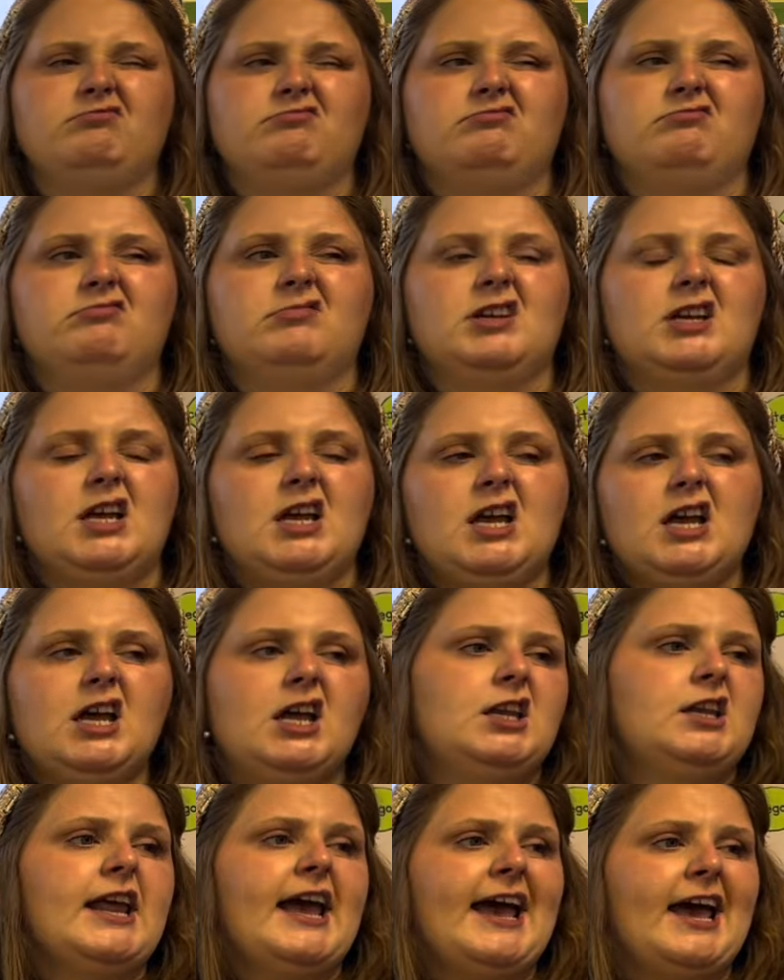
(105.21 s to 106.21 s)

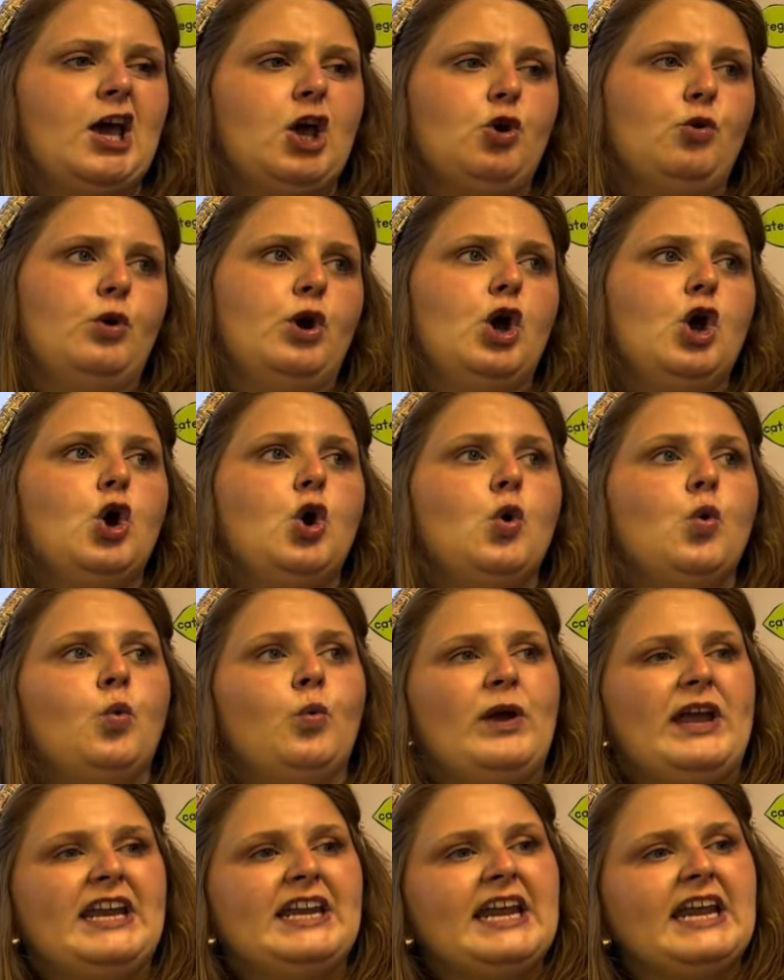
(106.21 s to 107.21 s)
No.
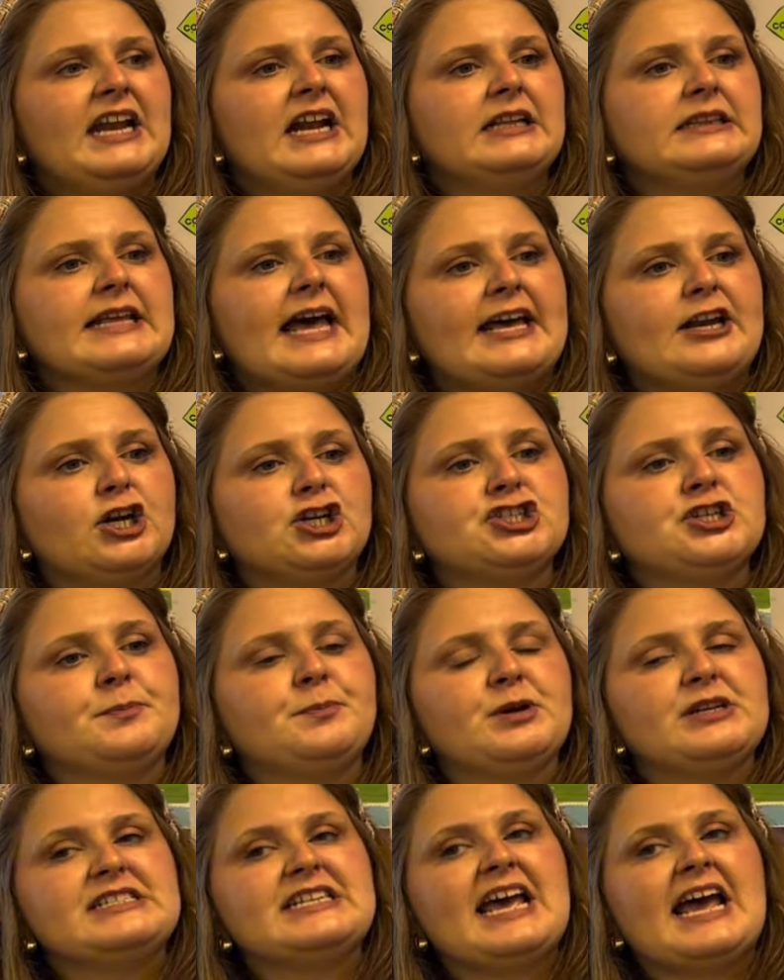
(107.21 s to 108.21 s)
We need a letter to
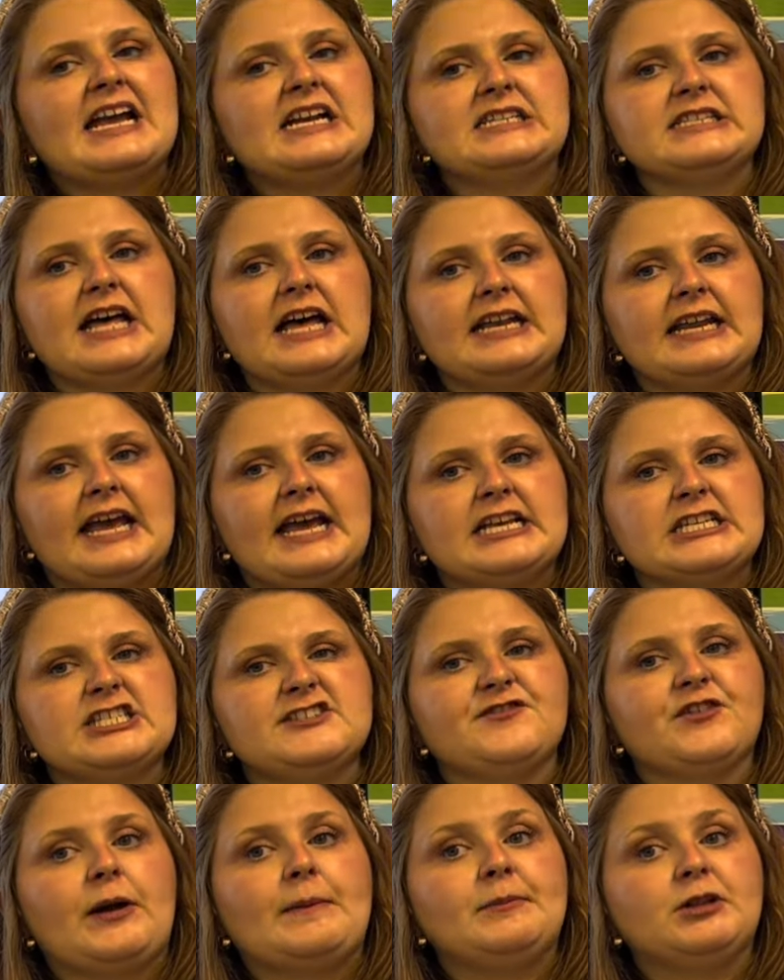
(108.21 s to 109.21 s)
protect that S
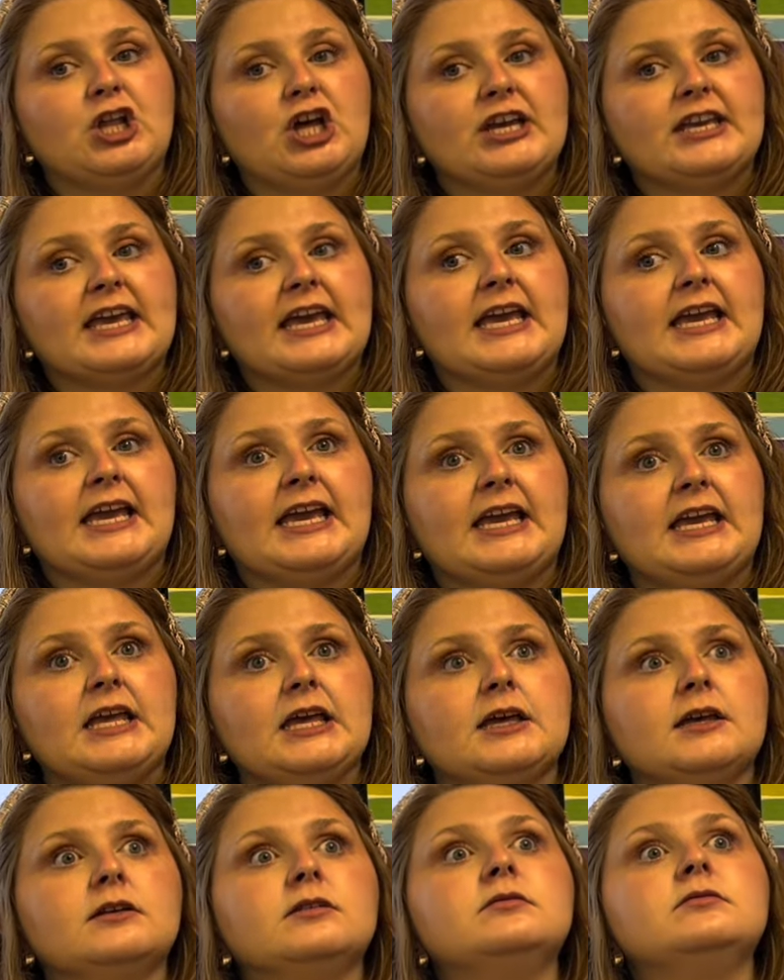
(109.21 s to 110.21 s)
from looking
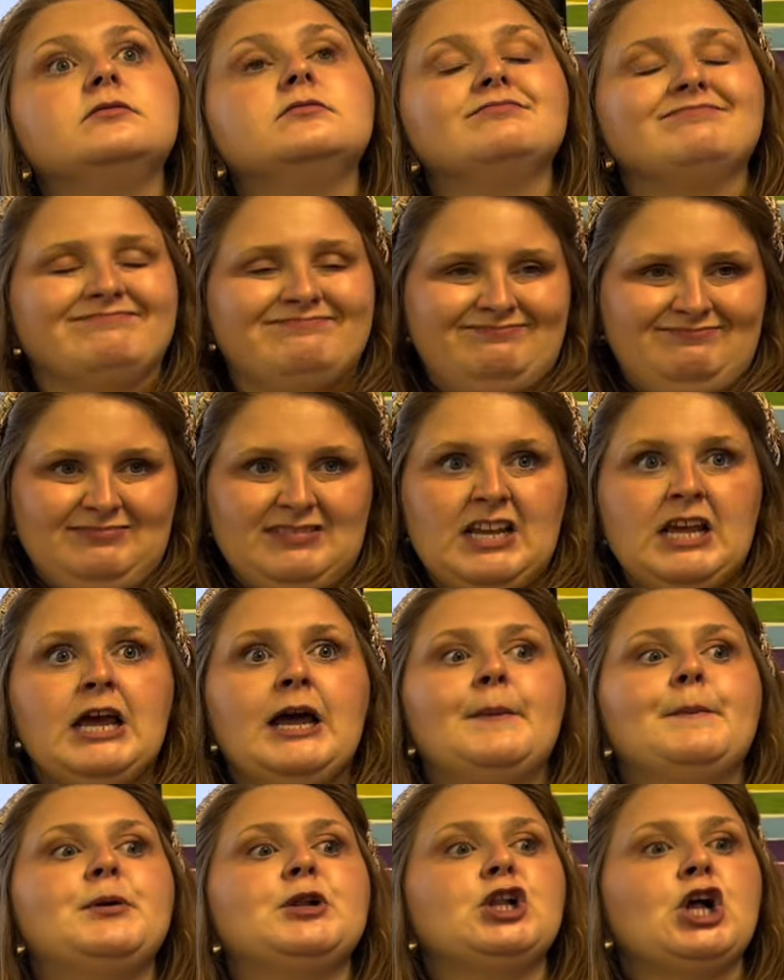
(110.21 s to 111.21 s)

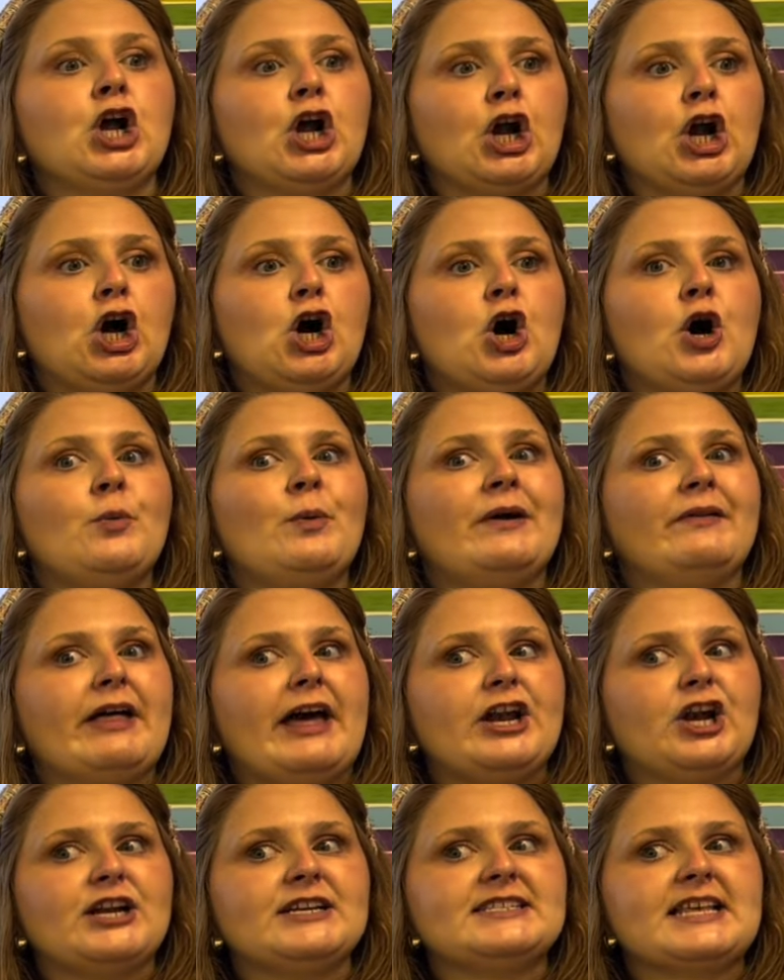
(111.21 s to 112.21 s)
plural. What
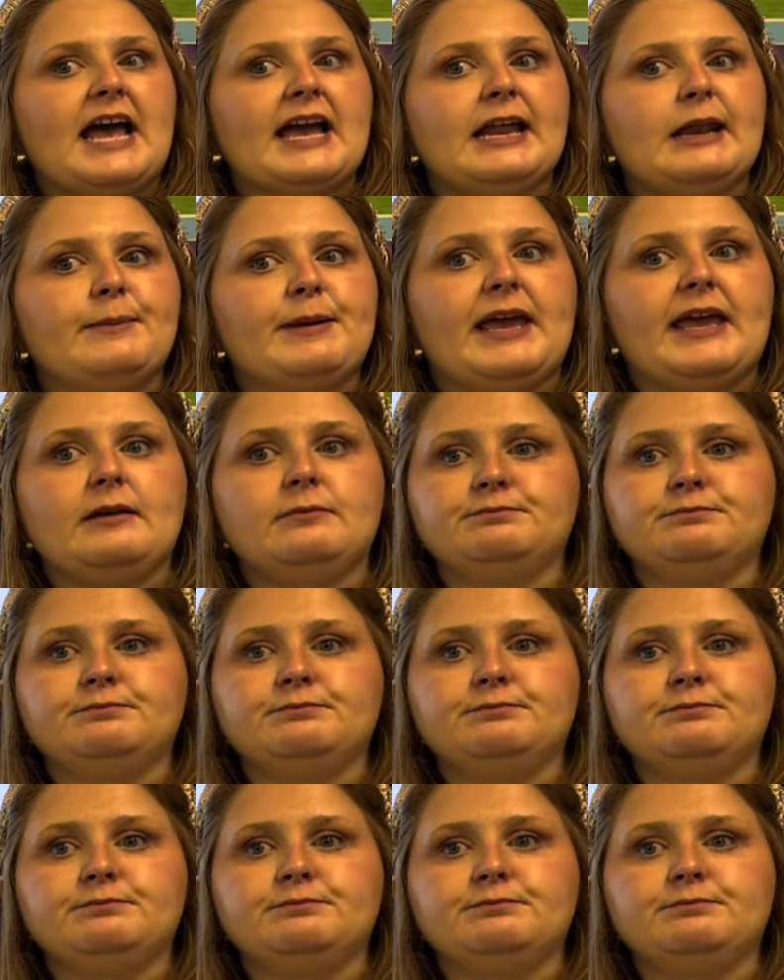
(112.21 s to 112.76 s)
letter is that going to be?